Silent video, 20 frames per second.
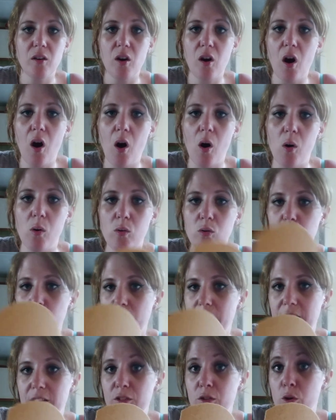cold,
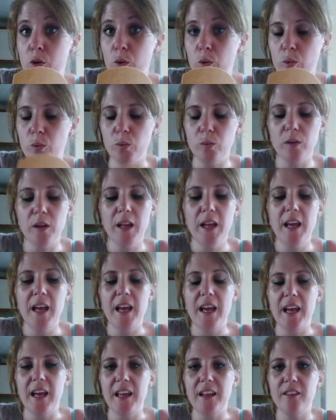when it's cool,
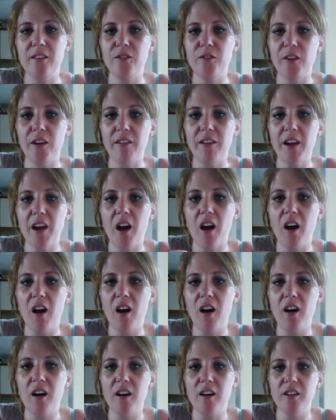it's very
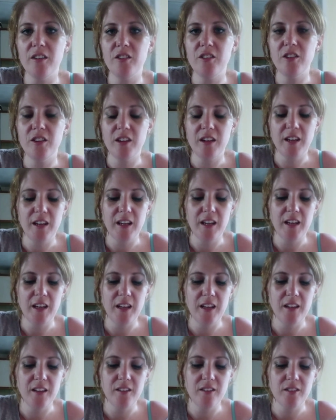hard,
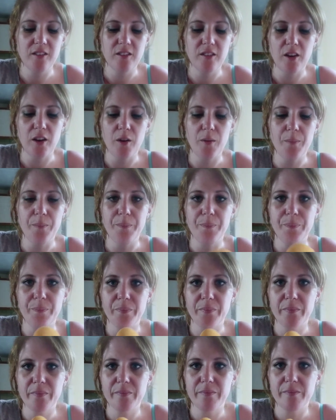it's
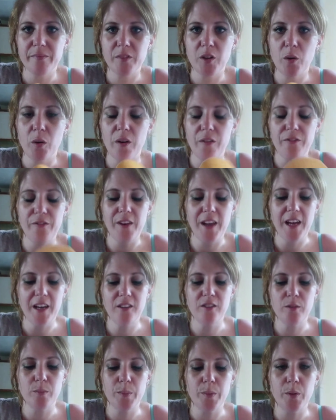quite
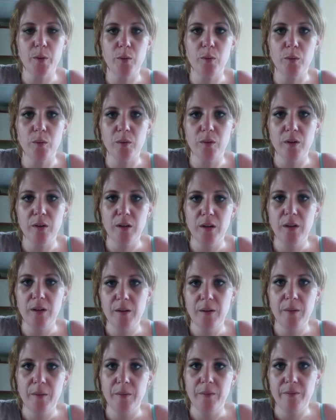flexible,
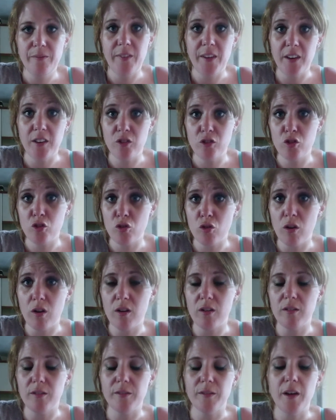very
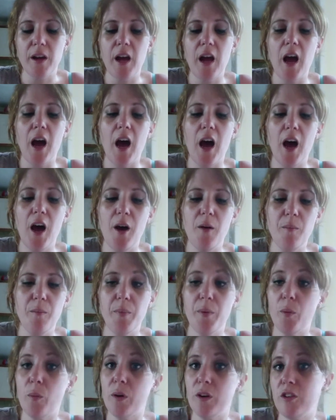strong,
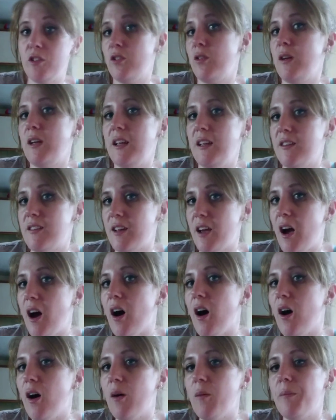but once you heat it
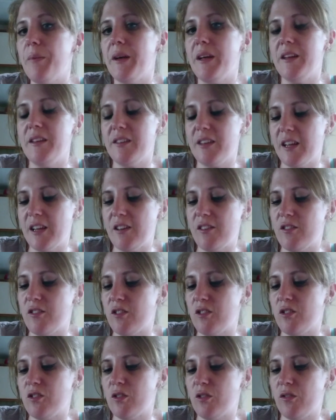up it tends
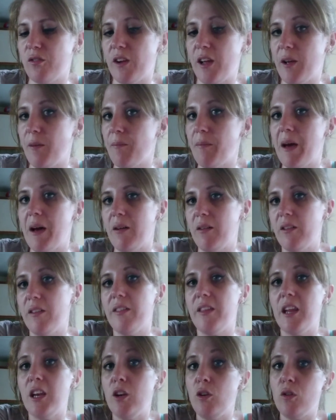to sort of like melt,
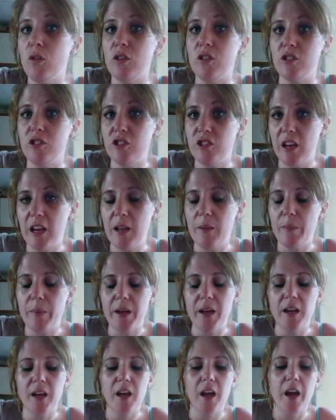and then you can shape
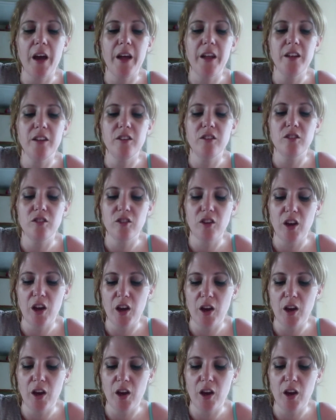it, and